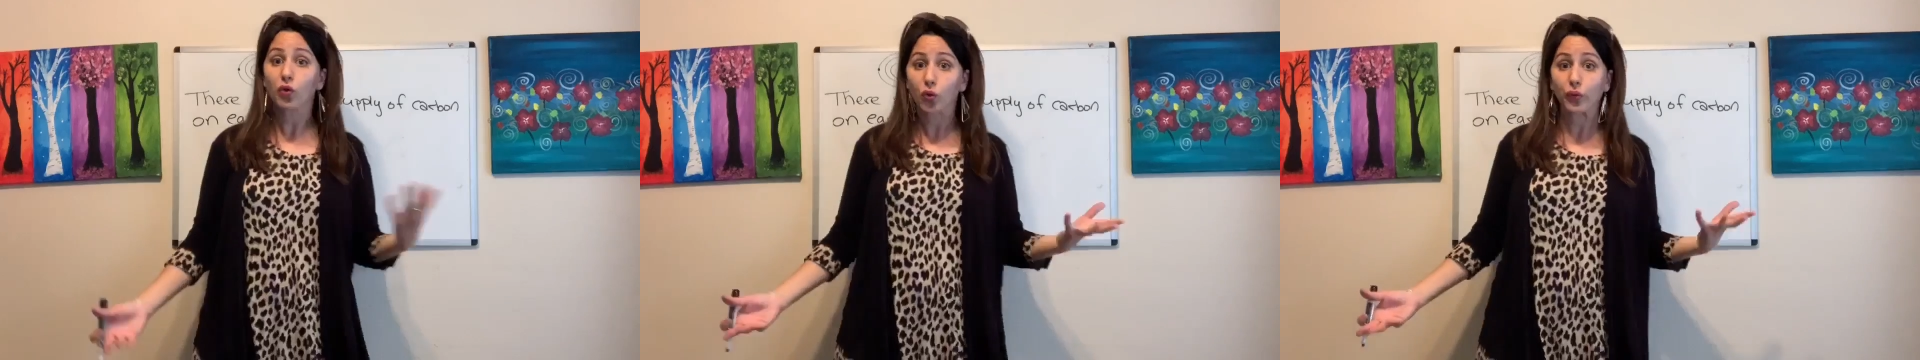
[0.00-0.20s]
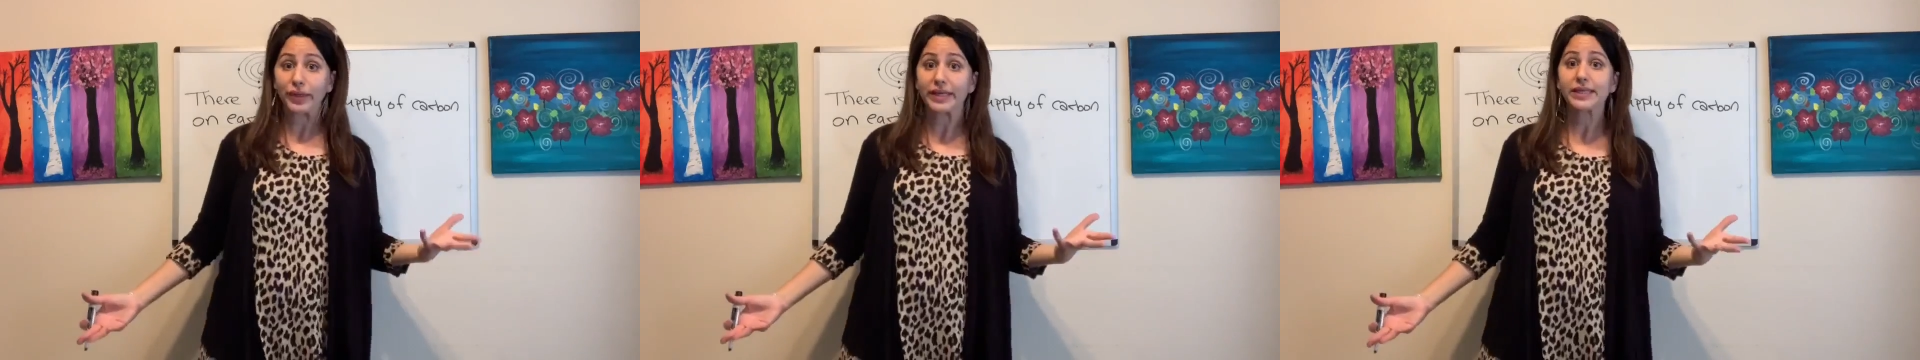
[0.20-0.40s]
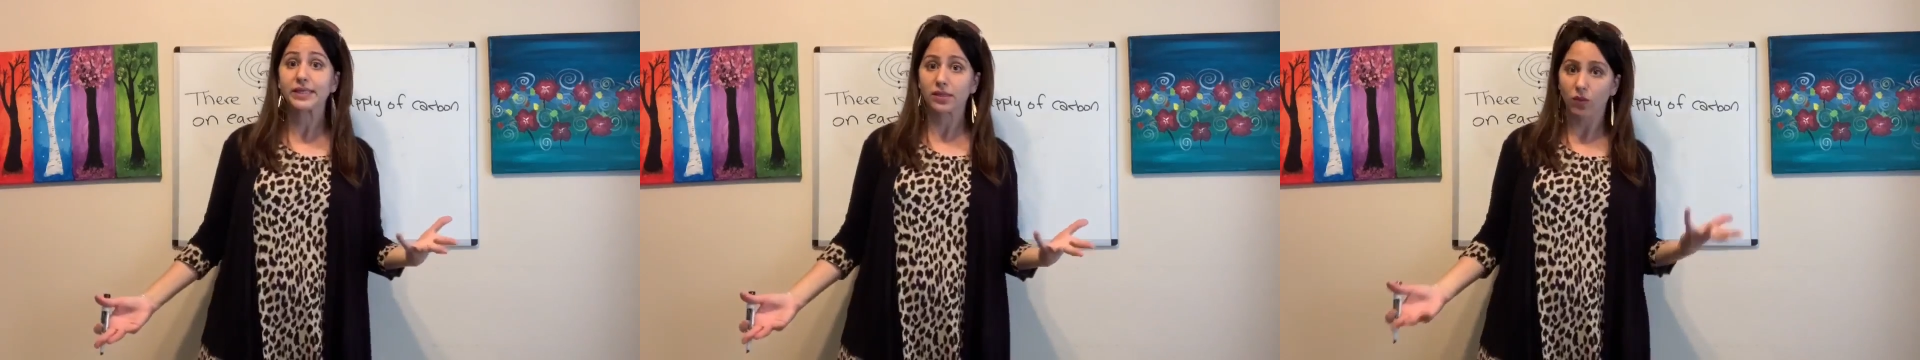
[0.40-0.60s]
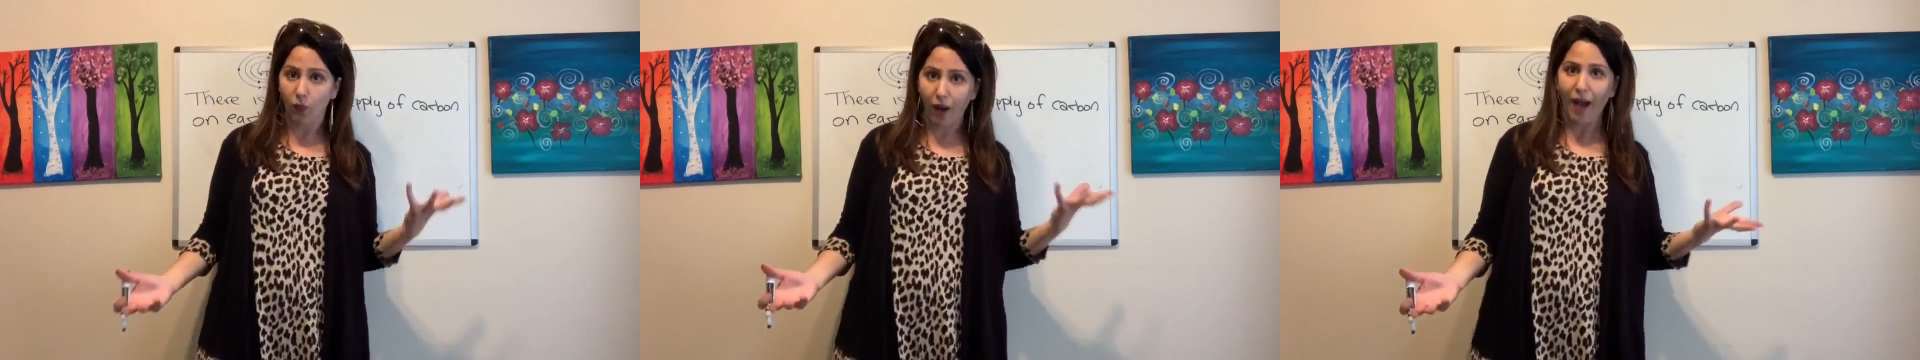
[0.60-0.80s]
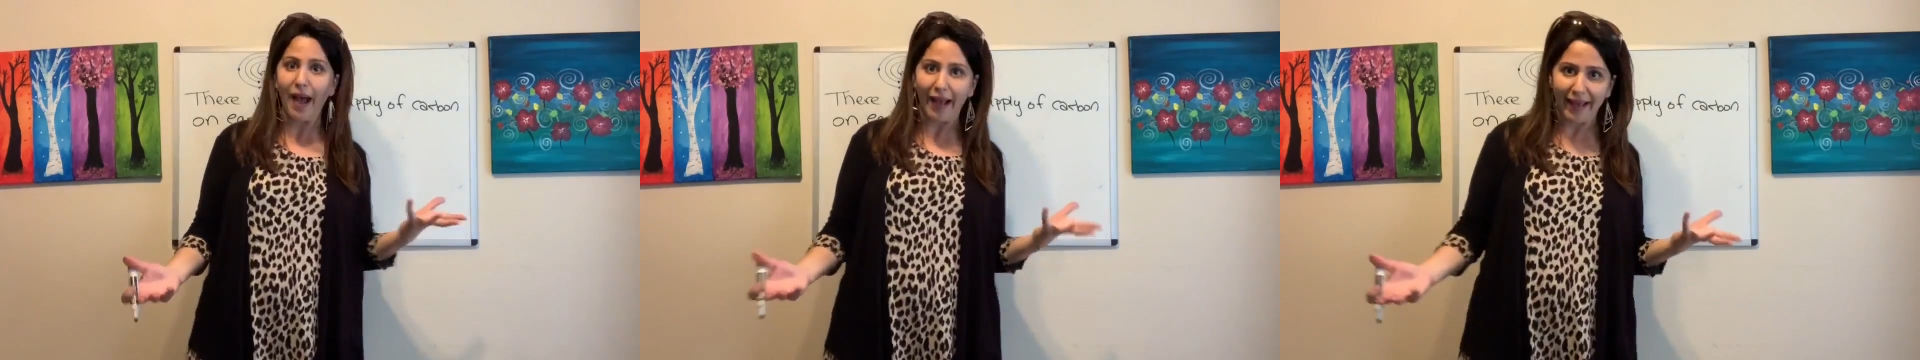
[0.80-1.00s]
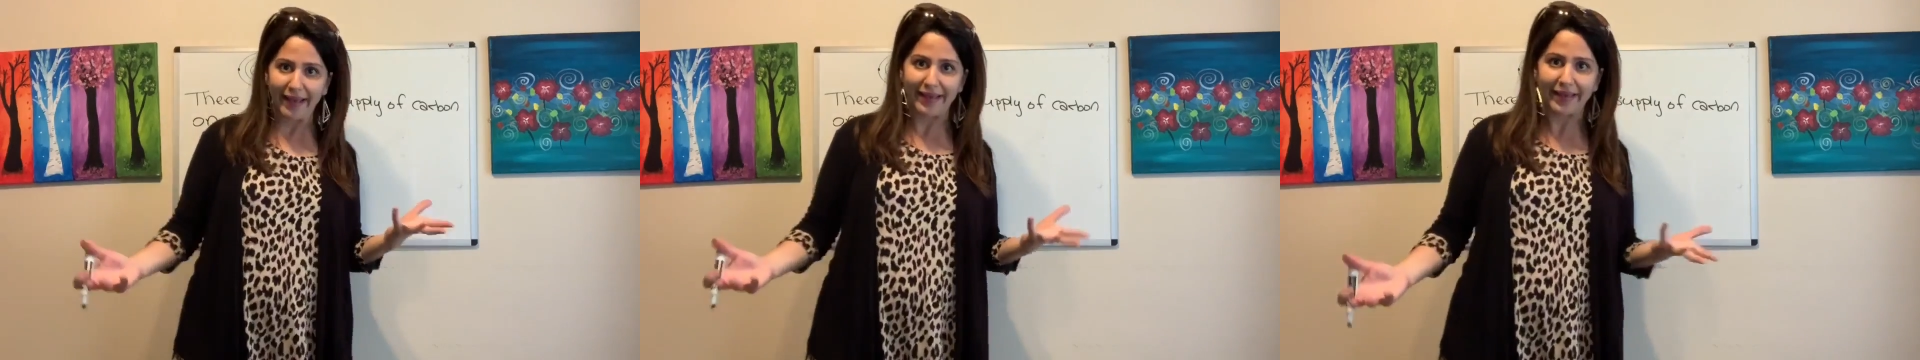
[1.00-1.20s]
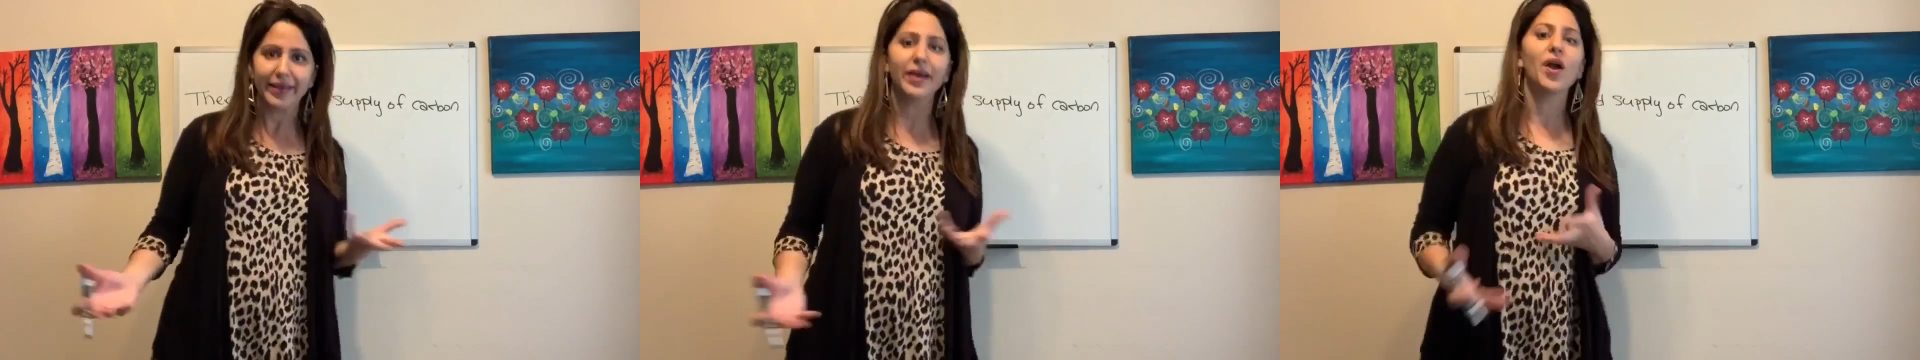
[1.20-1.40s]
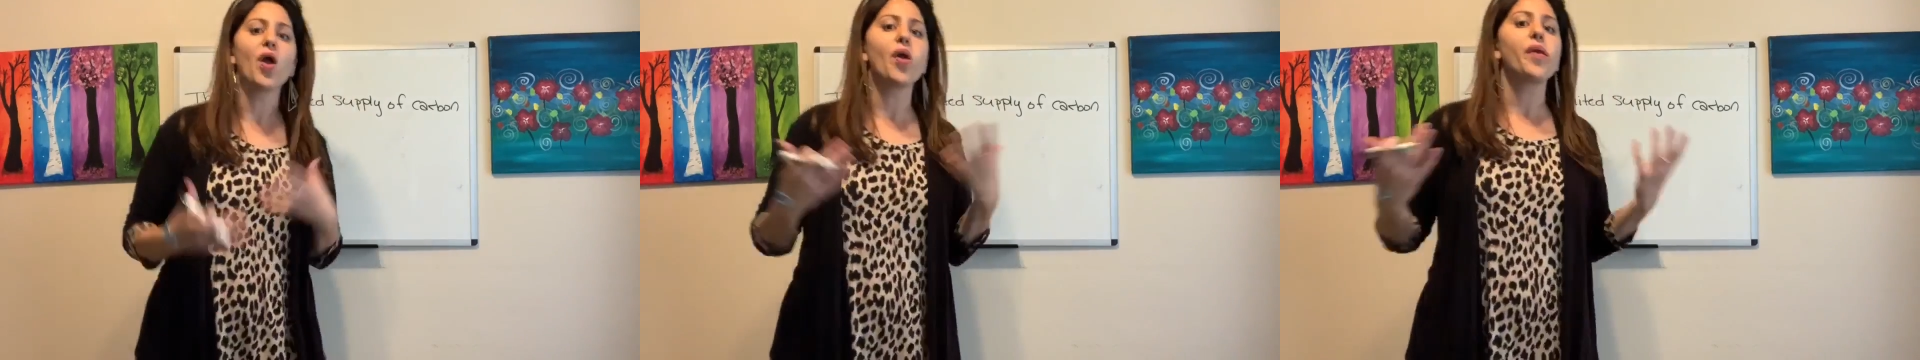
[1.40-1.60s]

reason why